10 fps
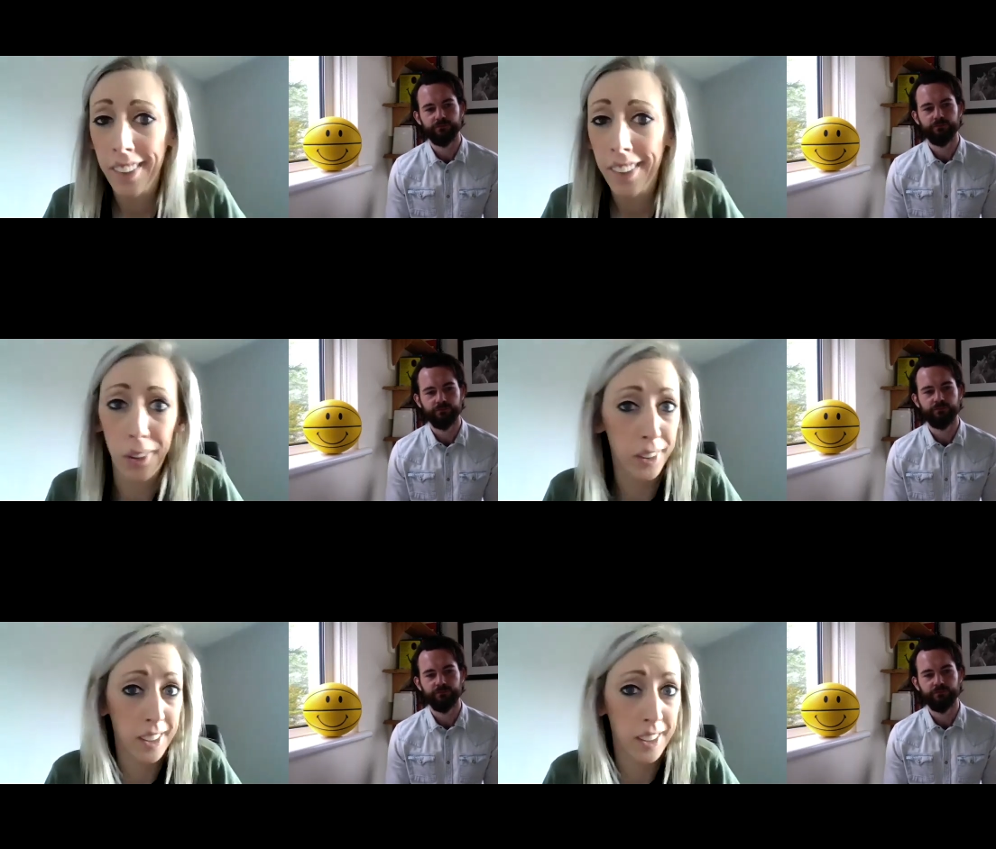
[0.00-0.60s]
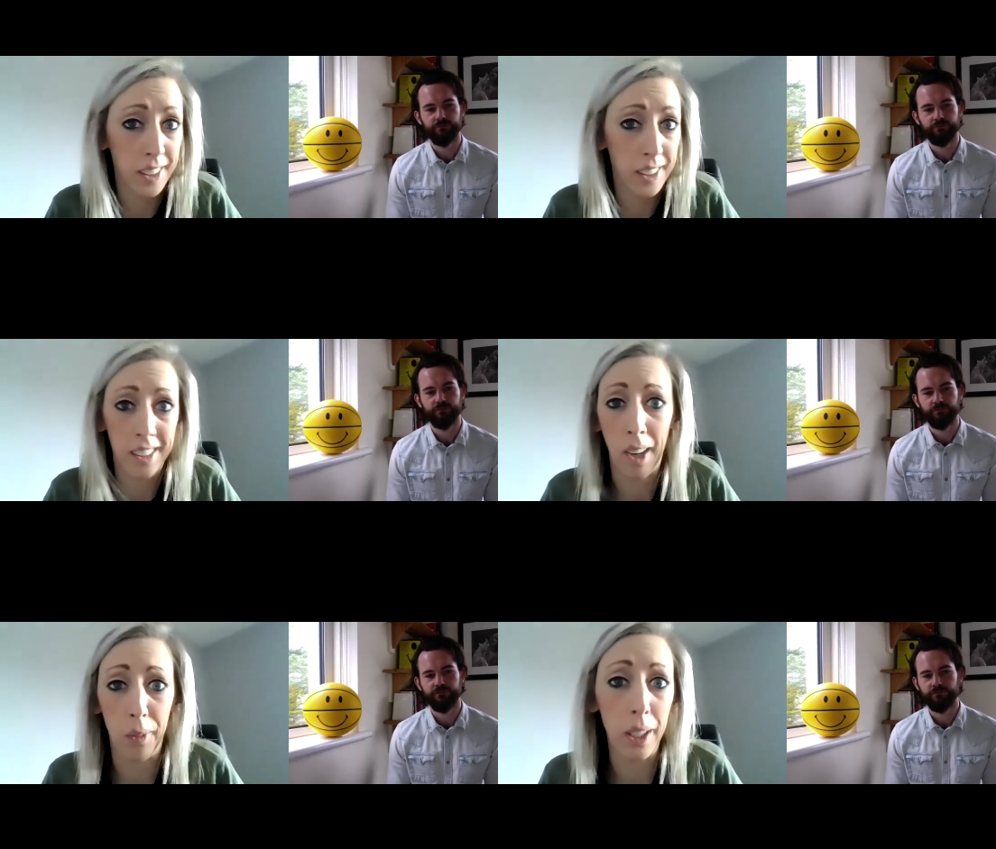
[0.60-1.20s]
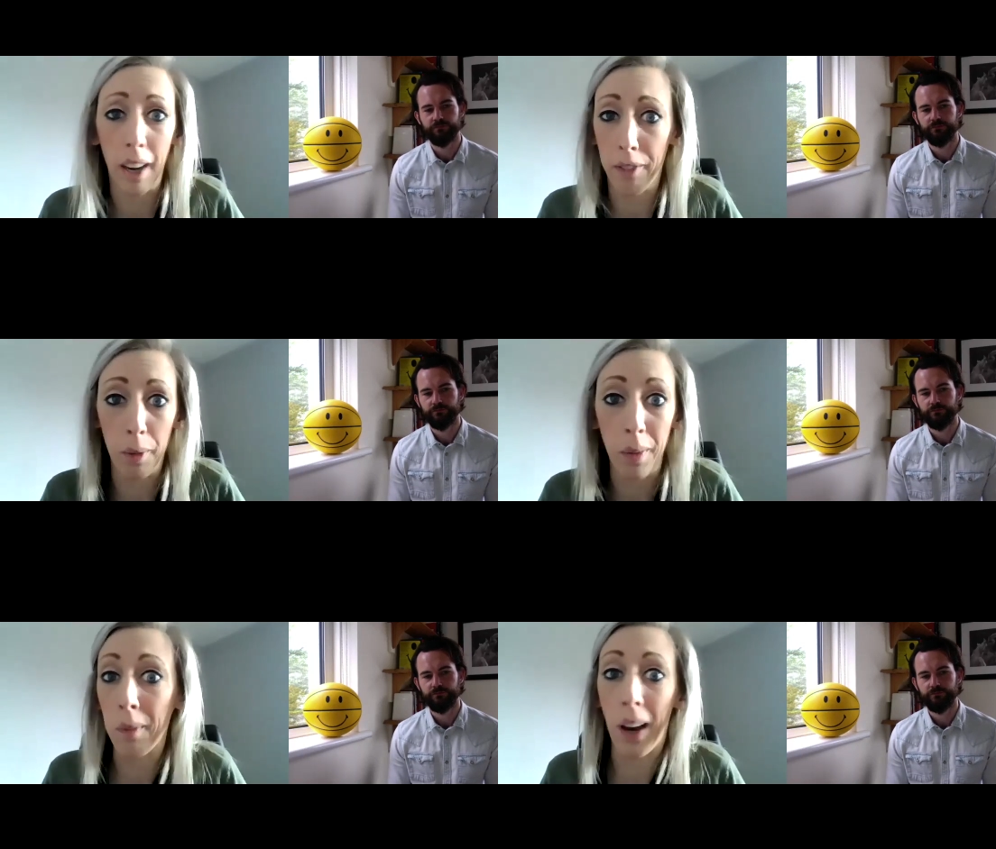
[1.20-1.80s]
Speaker 1: you know, thought that that would
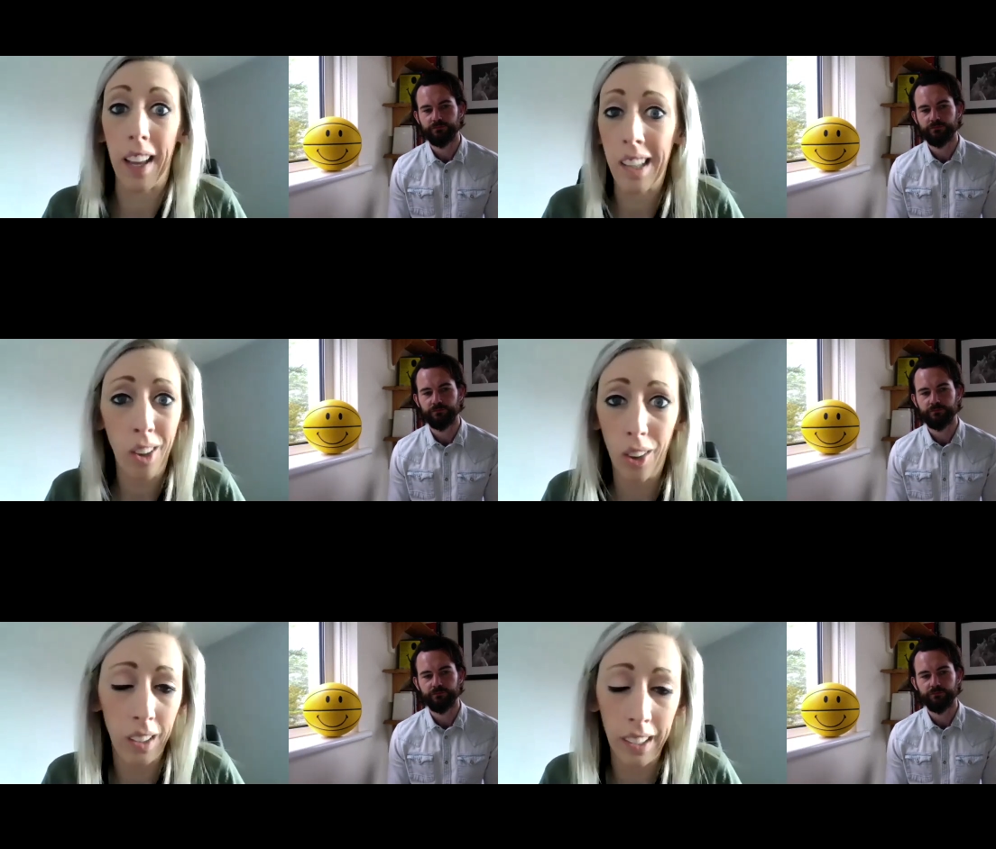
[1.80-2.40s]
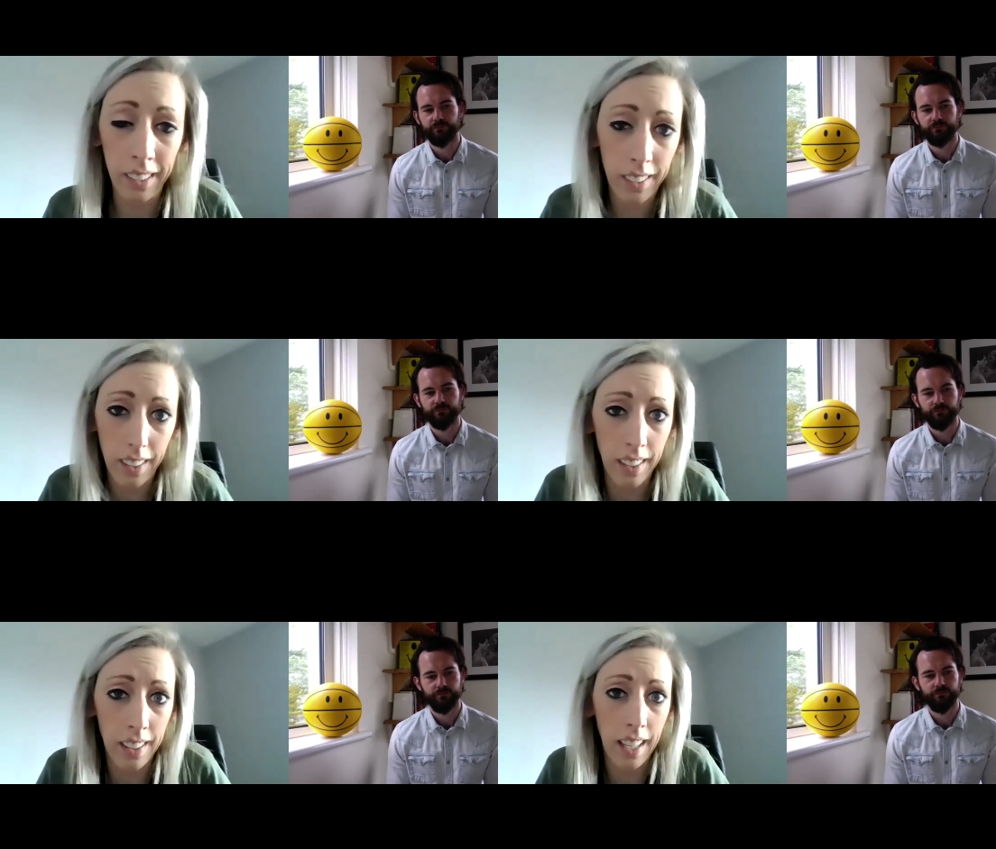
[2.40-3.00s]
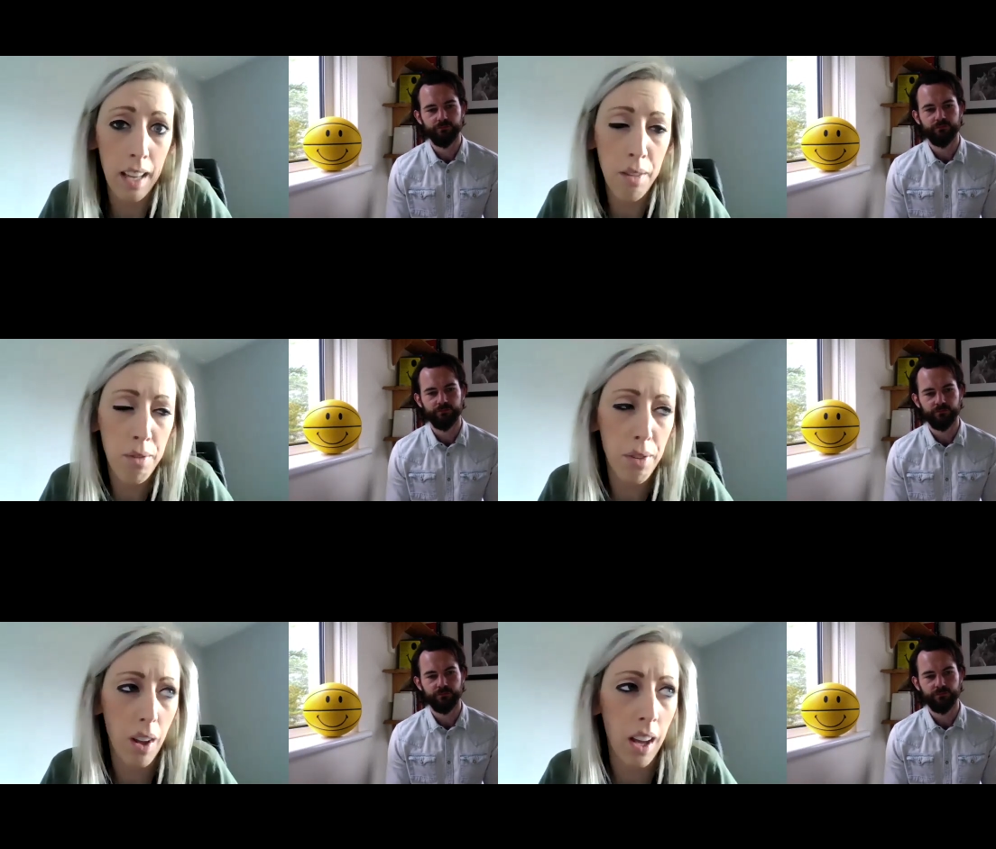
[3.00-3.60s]
ever be my calling in
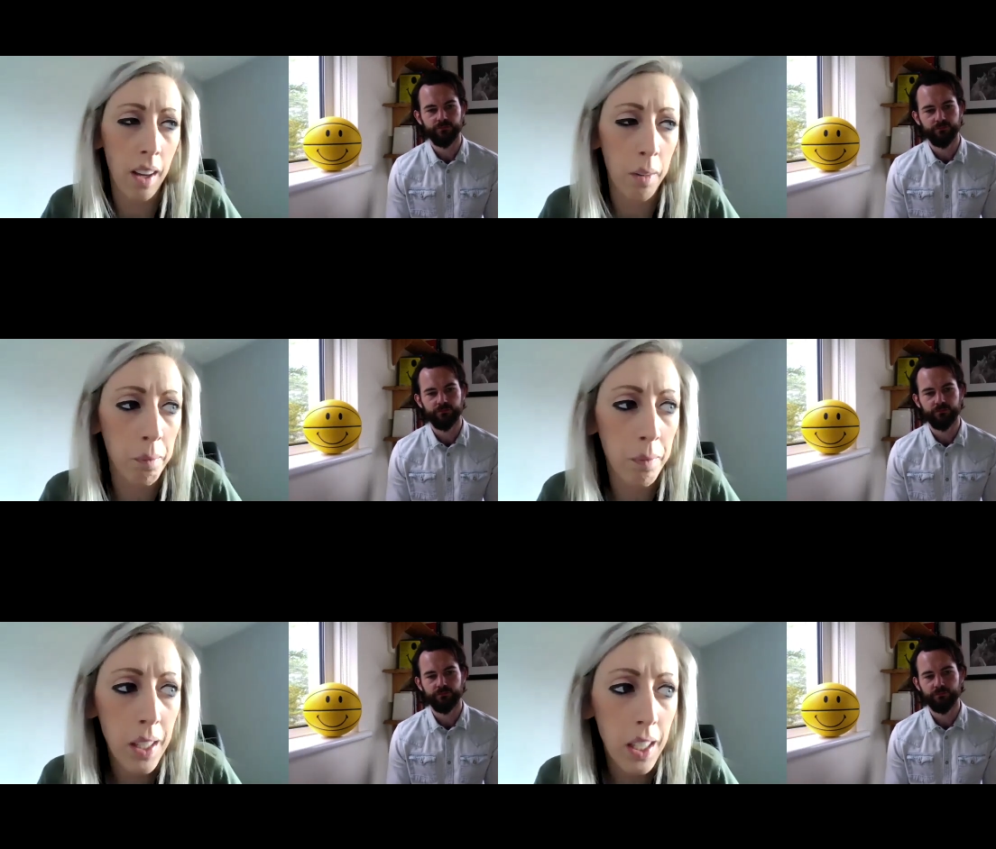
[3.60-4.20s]
life. Um,